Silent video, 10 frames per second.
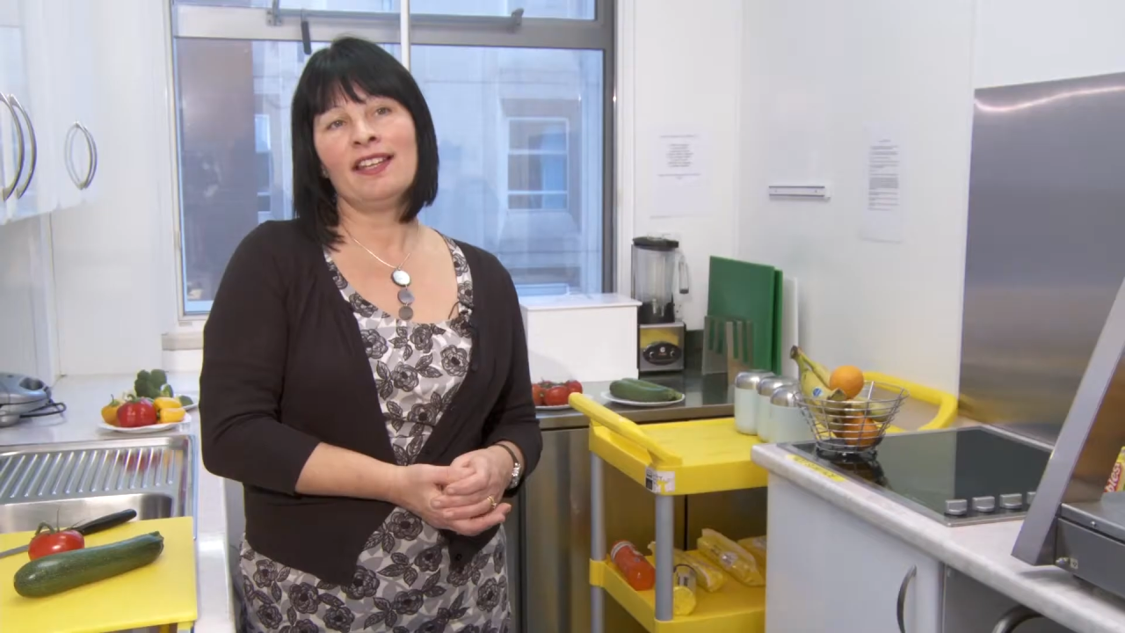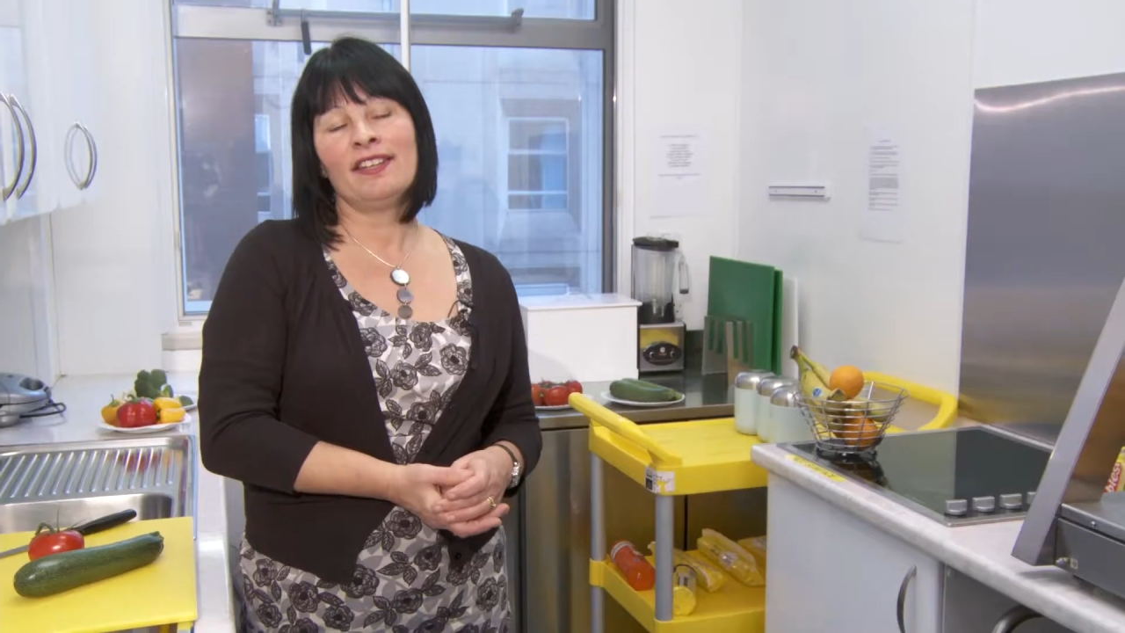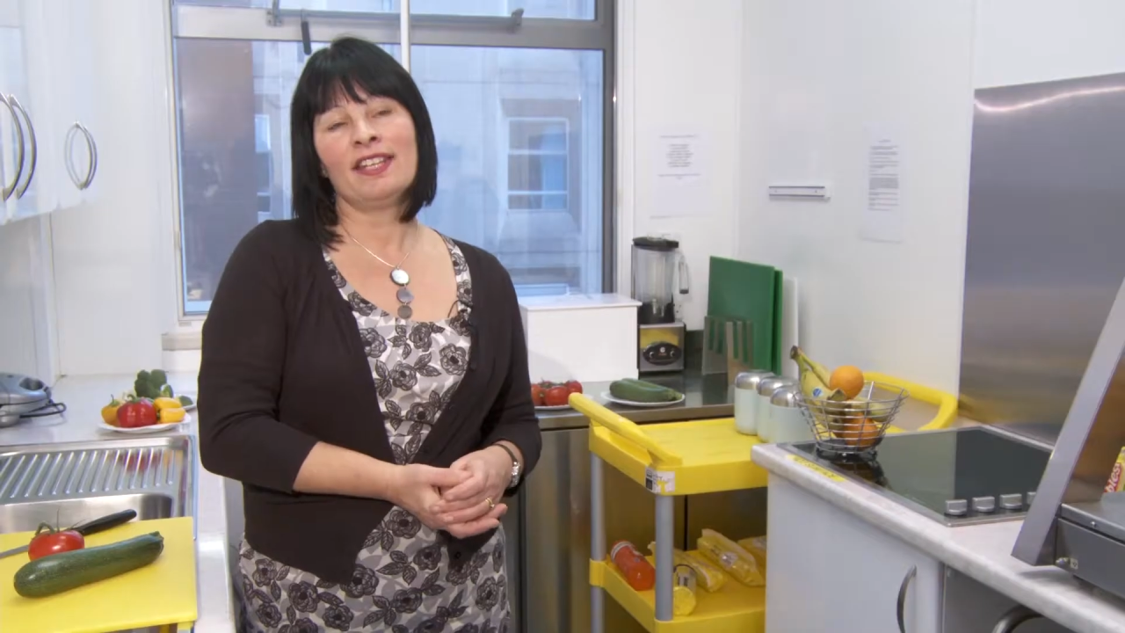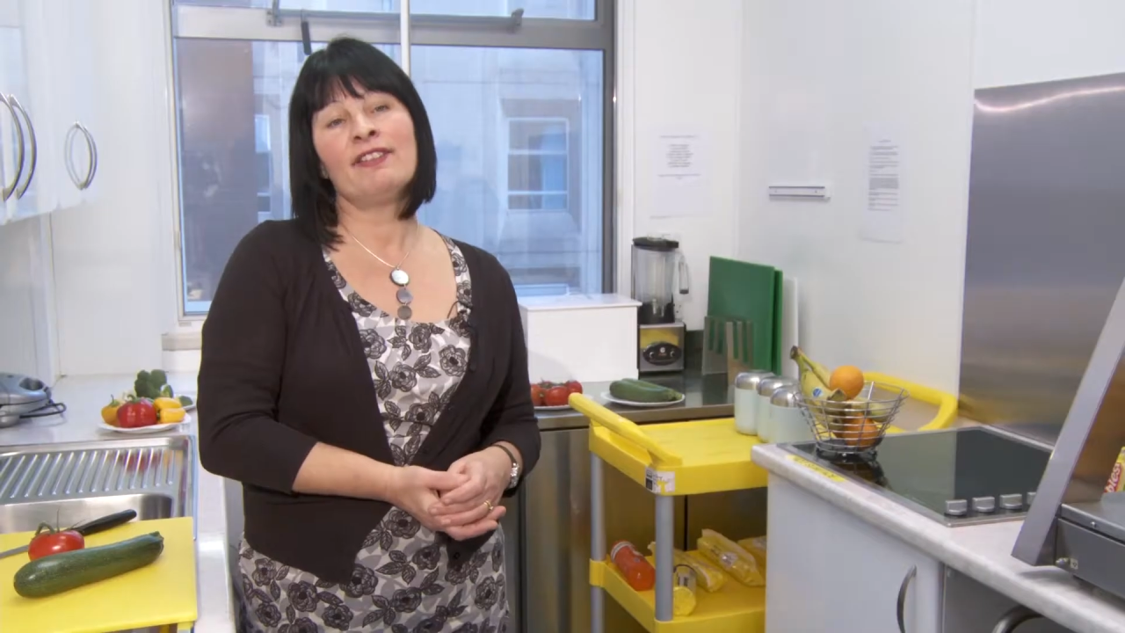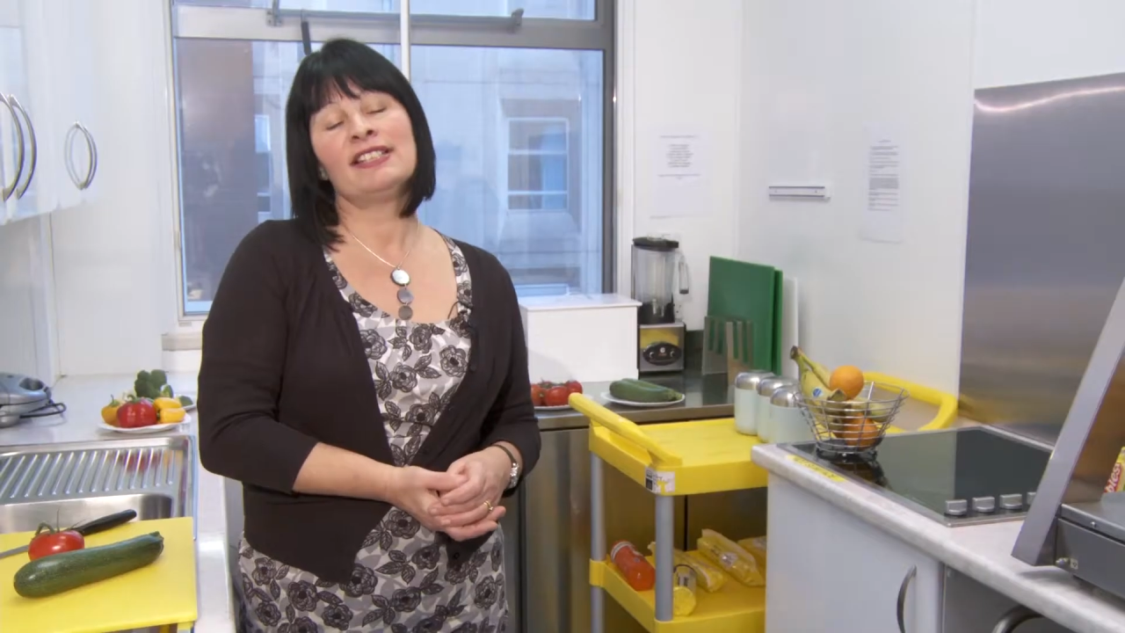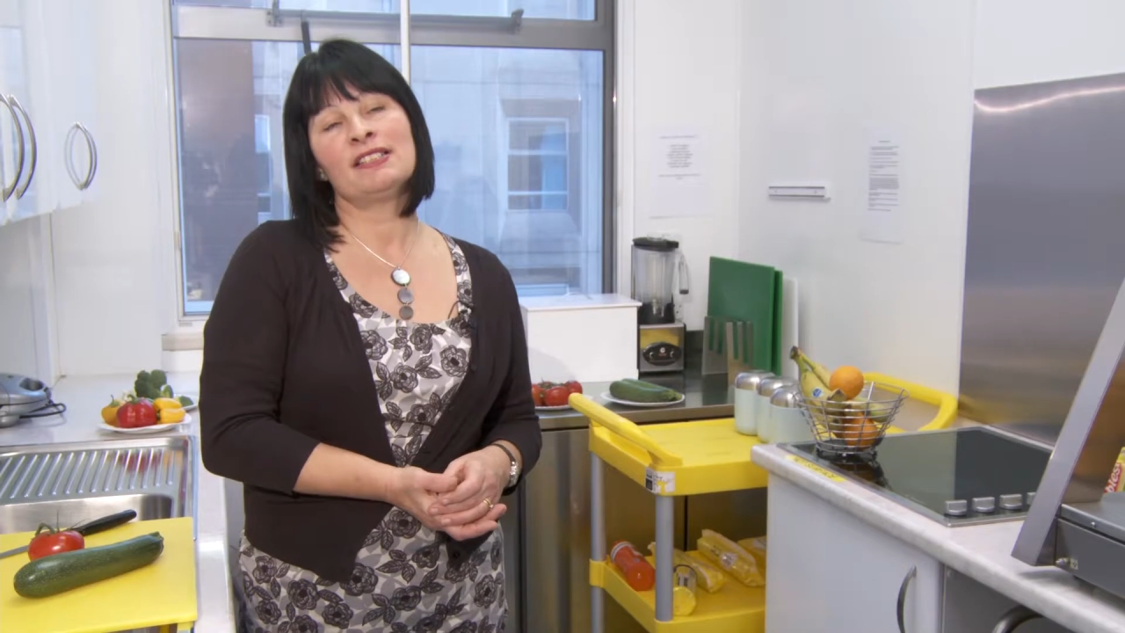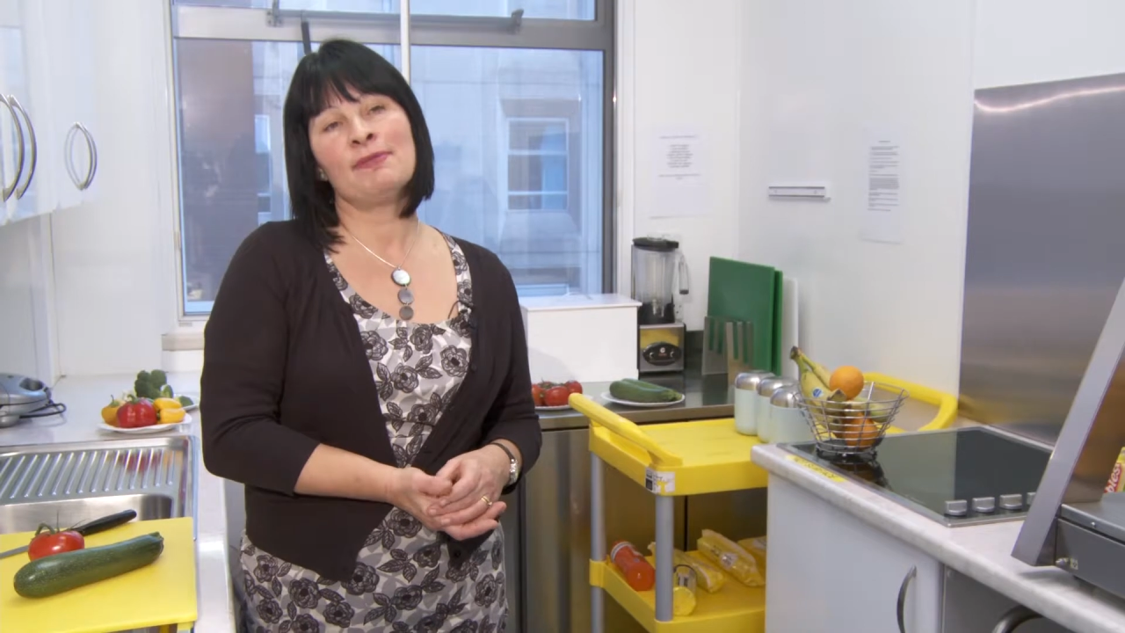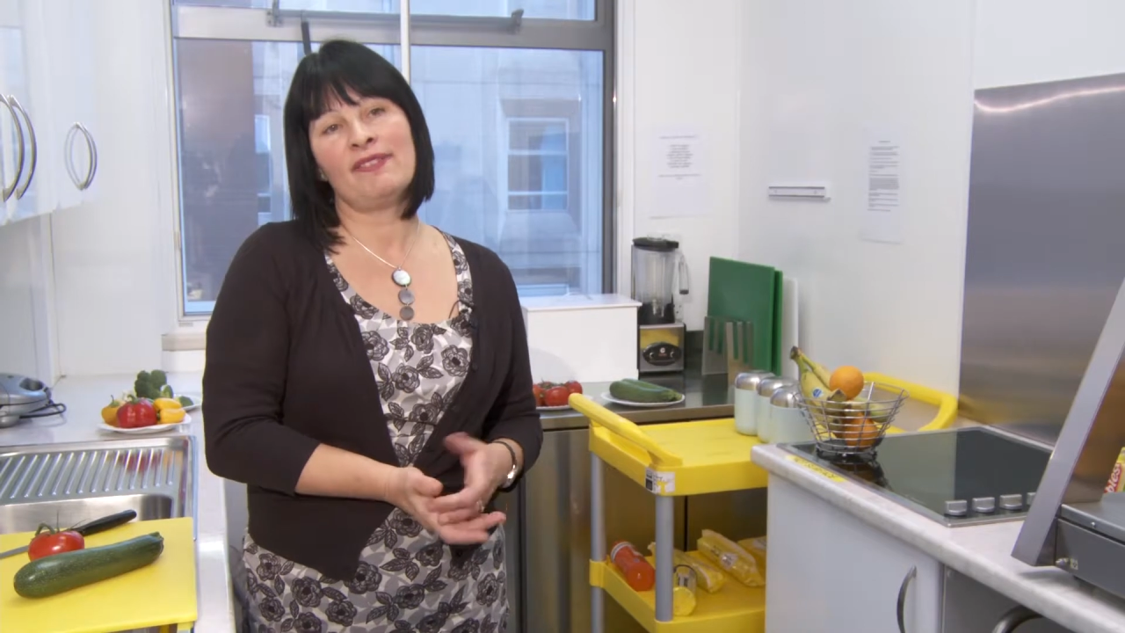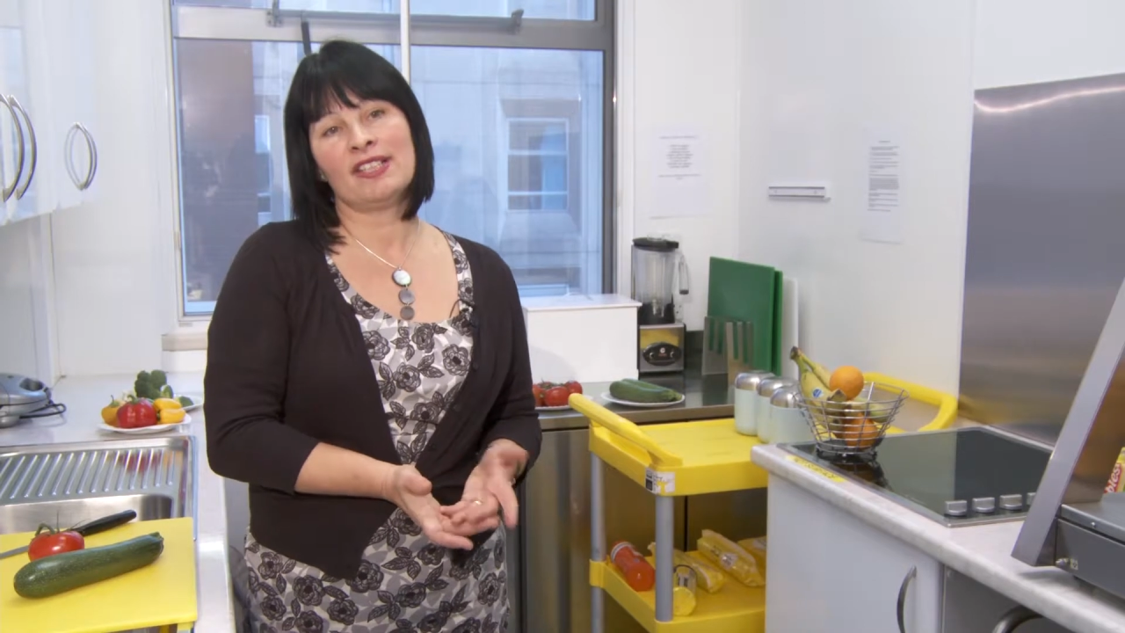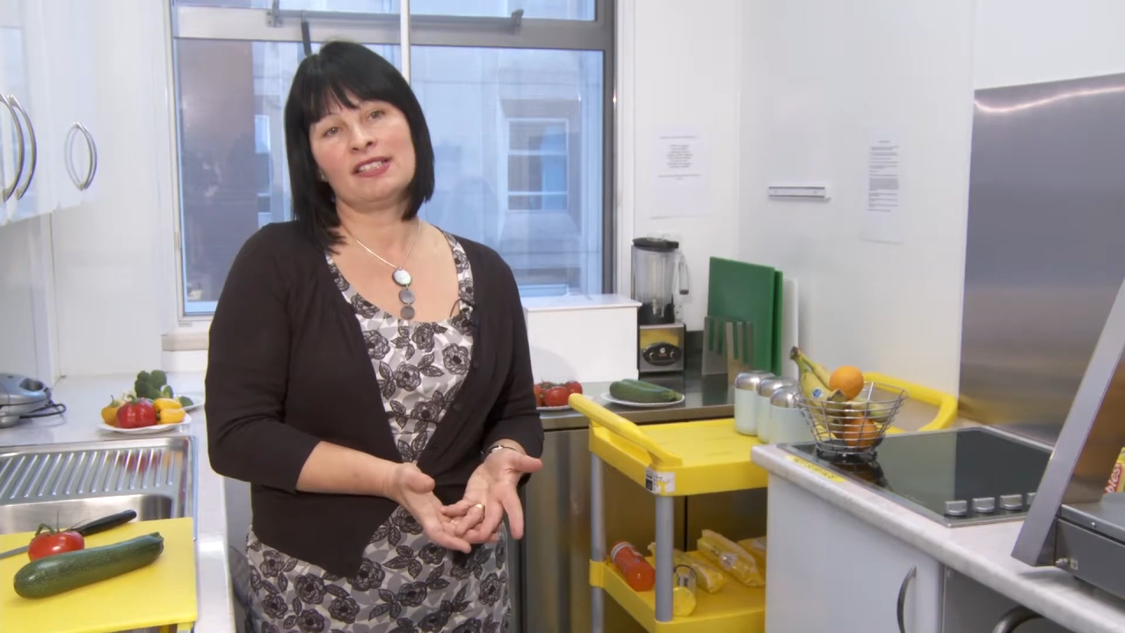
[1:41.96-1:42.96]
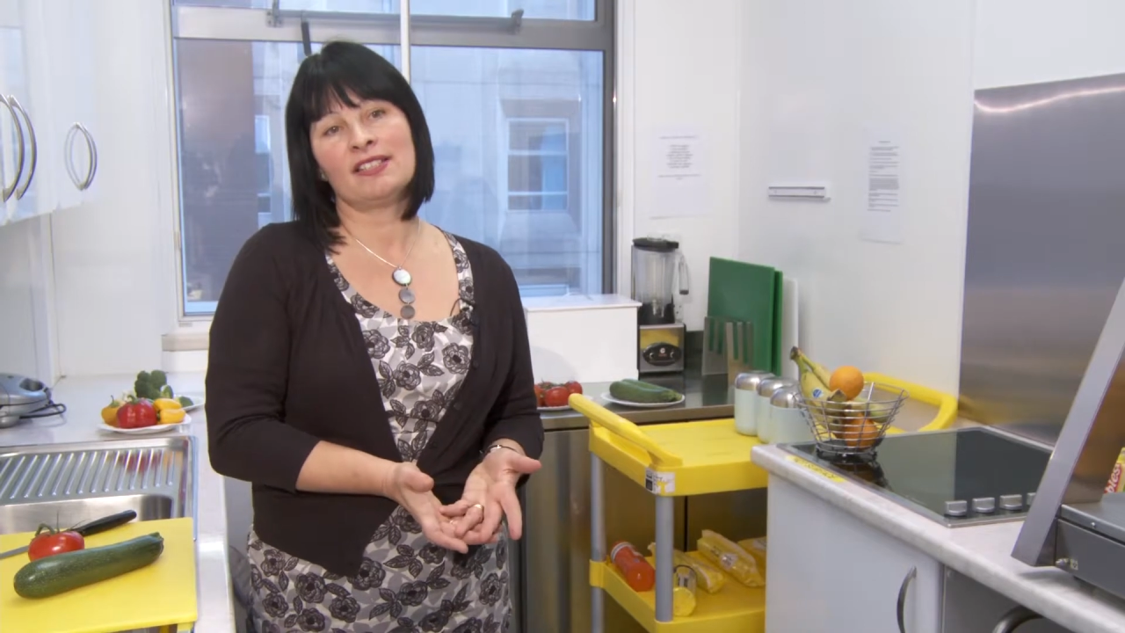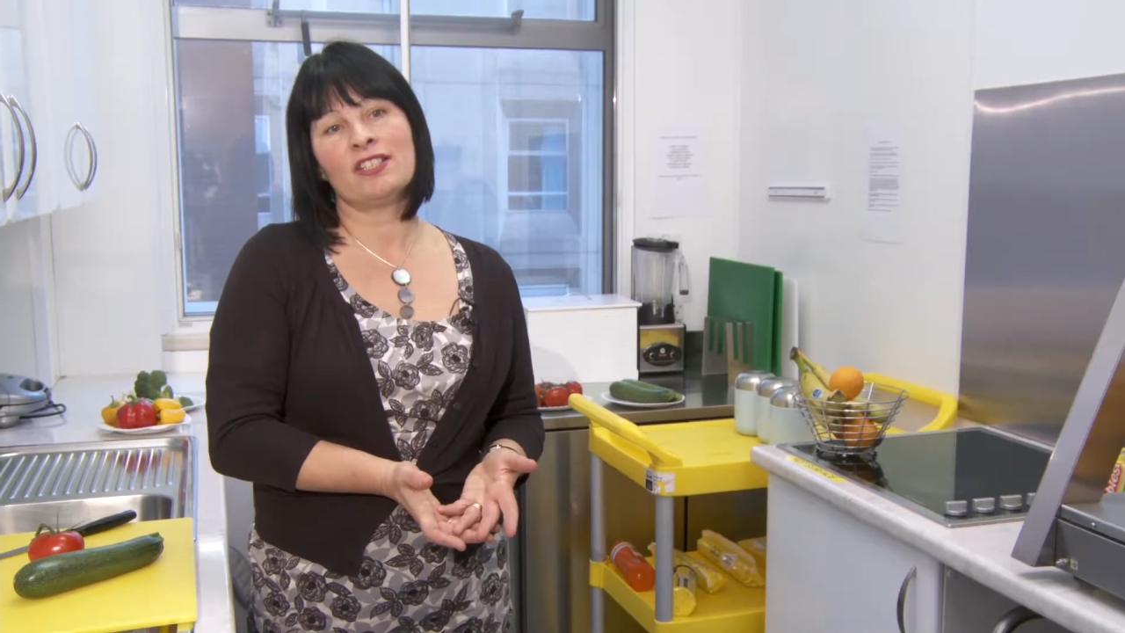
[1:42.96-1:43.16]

There is some evidence